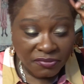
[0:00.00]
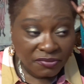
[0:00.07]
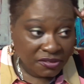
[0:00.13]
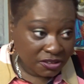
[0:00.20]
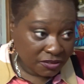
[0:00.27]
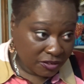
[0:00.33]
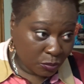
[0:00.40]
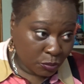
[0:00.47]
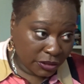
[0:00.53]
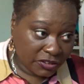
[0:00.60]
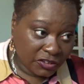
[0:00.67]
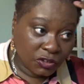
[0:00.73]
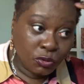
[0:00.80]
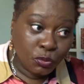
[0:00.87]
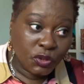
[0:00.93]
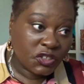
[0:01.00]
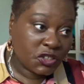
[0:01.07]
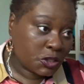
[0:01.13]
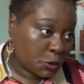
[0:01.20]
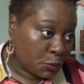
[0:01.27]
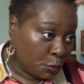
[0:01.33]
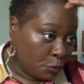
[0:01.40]
So if I wanted to do a
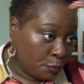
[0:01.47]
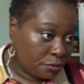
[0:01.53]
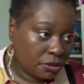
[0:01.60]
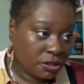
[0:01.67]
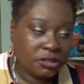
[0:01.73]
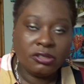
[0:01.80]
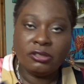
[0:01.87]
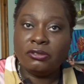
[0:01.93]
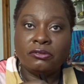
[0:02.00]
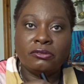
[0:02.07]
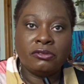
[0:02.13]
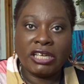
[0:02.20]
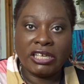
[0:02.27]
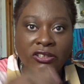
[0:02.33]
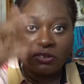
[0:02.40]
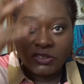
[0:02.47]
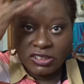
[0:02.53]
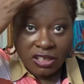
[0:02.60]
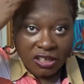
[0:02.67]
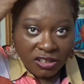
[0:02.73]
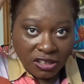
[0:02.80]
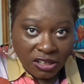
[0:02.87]
swoop like those
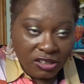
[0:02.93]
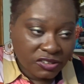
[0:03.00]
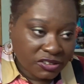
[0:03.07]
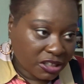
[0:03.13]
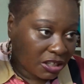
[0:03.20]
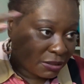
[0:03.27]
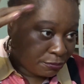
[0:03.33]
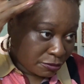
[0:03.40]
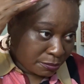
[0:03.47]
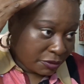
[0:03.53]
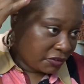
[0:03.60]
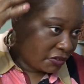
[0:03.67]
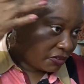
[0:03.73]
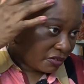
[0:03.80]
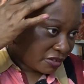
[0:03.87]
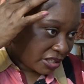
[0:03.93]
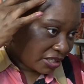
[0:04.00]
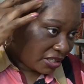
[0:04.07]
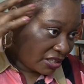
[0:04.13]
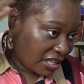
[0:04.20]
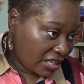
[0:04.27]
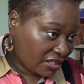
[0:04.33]
young girls, I could probably do
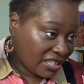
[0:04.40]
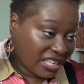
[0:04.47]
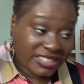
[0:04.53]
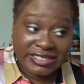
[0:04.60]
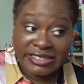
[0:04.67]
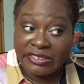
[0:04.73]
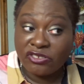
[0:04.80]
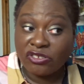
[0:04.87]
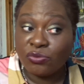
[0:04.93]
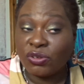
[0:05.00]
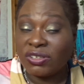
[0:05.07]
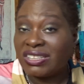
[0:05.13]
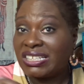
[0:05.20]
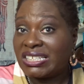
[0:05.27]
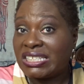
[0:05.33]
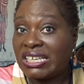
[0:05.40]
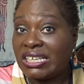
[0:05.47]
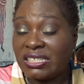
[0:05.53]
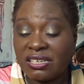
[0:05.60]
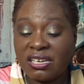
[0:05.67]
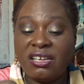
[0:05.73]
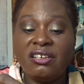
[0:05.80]
that. That's literally what this
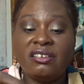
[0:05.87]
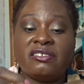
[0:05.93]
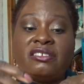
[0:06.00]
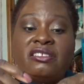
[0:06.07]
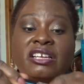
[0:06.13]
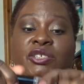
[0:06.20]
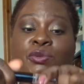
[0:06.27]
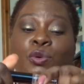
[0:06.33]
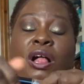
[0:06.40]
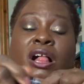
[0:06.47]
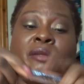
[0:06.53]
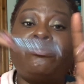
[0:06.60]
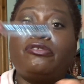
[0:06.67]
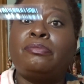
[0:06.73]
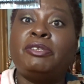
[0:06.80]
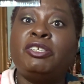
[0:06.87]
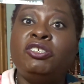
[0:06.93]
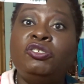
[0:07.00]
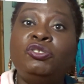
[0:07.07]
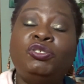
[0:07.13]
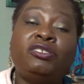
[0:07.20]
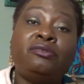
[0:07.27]
is. So that's what I'll probably
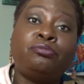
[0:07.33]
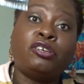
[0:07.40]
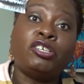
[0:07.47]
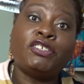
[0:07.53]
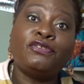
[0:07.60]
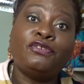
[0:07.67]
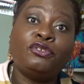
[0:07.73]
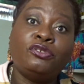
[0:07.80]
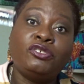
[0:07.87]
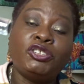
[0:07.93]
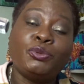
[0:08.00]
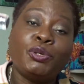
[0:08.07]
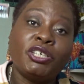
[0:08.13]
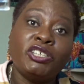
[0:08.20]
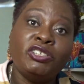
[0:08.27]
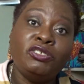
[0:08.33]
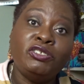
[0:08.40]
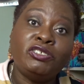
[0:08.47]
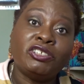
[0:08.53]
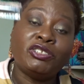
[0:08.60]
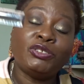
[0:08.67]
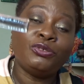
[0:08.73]
use the brush for, so I can
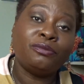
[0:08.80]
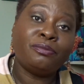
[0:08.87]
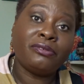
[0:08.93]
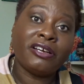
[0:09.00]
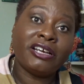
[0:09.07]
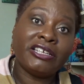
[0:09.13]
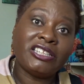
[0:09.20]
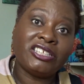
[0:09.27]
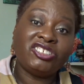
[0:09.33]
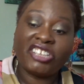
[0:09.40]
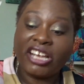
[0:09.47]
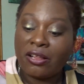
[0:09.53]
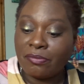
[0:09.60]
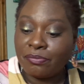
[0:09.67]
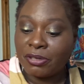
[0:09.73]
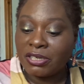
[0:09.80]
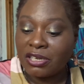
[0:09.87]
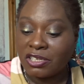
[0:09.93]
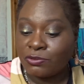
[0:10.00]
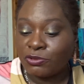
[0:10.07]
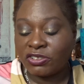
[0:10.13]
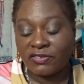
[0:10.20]
use it to apply the gel
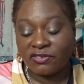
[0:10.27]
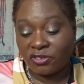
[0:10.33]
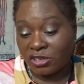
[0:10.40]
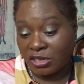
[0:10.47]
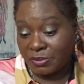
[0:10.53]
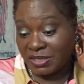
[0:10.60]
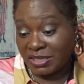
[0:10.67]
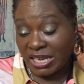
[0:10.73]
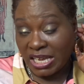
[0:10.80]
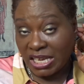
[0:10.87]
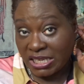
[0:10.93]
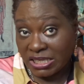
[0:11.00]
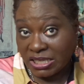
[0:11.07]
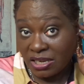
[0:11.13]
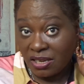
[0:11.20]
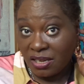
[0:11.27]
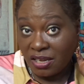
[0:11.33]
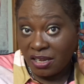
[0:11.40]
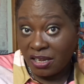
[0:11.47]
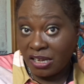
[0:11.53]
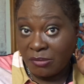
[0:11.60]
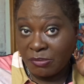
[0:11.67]
products, which I've got upstairs.
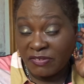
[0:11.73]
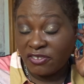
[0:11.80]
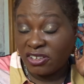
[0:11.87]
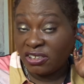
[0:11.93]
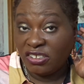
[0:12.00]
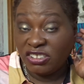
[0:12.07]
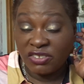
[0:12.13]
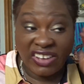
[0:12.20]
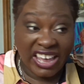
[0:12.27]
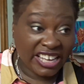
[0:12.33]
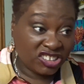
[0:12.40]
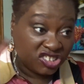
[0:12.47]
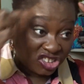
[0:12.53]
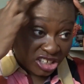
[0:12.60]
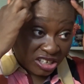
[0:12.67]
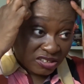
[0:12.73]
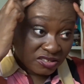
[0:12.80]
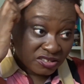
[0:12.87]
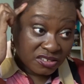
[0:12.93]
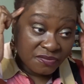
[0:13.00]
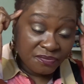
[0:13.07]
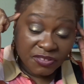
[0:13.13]
I've got loads of edge
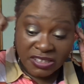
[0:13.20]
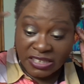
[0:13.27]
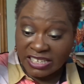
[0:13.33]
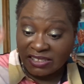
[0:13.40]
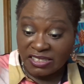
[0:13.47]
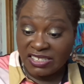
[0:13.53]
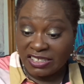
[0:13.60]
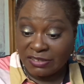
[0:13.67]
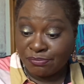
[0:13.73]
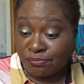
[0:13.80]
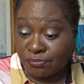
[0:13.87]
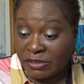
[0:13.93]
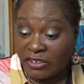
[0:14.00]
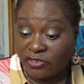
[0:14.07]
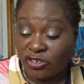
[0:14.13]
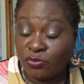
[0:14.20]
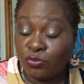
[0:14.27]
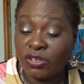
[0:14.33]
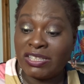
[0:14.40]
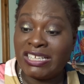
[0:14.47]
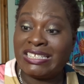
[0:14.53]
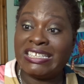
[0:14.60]
gels, and this is literally
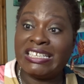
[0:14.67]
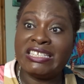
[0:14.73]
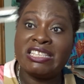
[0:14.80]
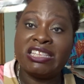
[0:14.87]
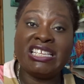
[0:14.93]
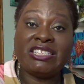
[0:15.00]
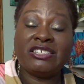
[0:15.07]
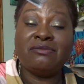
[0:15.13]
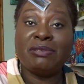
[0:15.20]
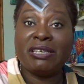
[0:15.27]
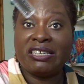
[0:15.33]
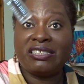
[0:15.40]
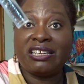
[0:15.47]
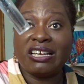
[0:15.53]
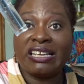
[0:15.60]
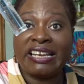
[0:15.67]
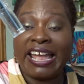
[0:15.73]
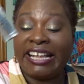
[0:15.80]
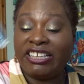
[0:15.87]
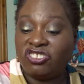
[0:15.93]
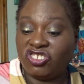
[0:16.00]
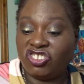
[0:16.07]
what this is. This to me is like an
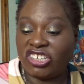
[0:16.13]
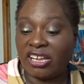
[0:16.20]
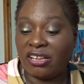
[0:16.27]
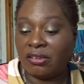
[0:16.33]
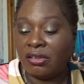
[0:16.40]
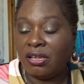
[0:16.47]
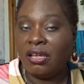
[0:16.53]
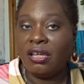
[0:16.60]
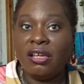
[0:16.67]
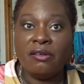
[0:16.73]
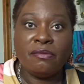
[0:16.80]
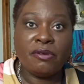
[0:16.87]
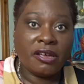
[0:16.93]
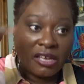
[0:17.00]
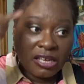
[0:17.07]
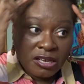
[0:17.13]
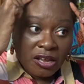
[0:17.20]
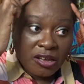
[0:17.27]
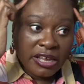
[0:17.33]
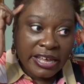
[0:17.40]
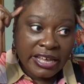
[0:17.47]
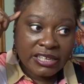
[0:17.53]
edge gel. But, you
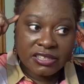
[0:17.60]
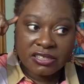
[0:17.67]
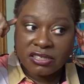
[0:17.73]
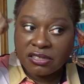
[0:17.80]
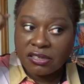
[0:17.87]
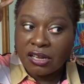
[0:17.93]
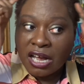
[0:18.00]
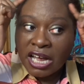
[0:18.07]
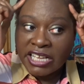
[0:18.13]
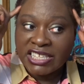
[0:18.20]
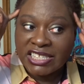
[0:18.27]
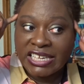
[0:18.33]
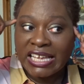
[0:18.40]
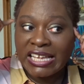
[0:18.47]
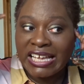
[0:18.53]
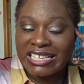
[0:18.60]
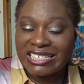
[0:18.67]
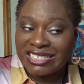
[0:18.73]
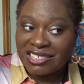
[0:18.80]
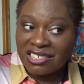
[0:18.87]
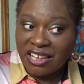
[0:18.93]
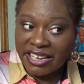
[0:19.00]
know, I'd say
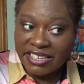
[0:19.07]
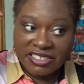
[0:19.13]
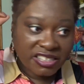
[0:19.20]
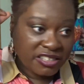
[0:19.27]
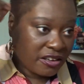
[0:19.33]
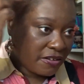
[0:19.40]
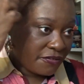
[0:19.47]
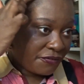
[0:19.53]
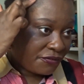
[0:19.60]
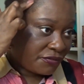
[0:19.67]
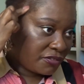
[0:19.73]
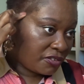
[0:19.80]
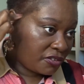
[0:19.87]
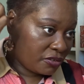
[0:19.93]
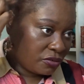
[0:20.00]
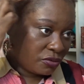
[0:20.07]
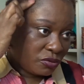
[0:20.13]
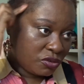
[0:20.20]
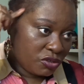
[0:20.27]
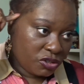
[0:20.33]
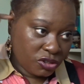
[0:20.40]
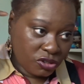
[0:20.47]
it's light enough to
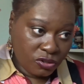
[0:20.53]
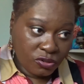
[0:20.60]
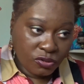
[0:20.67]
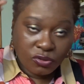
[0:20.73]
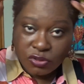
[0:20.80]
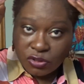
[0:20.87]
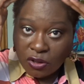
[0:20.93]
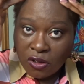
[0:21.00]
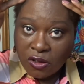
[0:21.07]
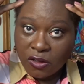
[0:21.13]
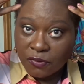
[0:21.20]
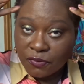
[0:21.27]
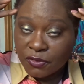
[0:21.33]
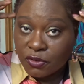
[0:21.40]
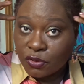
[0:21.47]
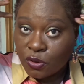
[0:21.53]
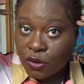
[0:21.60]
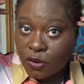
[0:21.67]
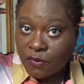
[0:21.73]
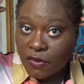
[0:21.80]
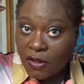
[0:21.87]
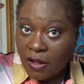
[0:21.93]
use on sort
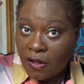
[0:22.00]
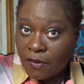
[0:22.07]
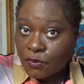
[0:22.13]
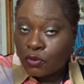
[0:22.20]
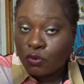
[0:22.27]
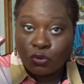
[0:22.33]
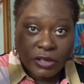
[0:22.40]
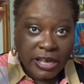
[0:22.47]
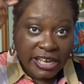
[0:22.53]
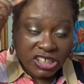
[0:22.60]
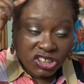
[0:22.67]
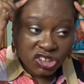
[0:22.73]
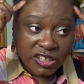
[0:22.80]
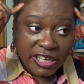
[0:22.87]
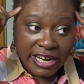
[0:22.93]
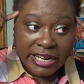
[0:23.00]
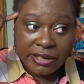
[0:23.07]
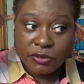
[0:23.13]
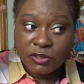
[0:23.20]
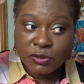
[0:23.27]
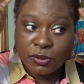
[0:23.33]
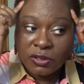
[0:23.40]
of Caucasian hair
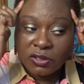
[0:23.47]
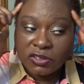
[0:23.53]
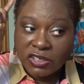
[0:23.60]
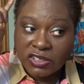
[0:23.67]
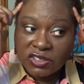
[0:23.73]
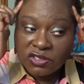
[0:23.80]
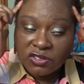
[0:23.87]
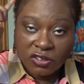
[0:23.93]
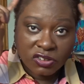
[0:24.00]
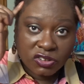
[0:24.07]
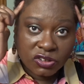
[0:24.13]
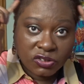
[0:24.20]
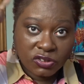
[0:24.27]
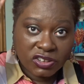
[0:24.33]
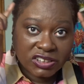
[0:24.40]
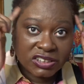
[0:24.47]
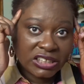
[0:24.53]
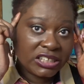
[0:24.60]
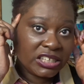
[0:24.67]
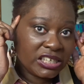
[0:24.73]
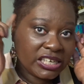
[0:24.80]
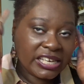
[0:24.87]
as well, because it's not too
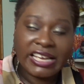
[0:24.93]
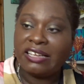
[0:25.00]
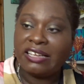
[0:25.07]
sticky.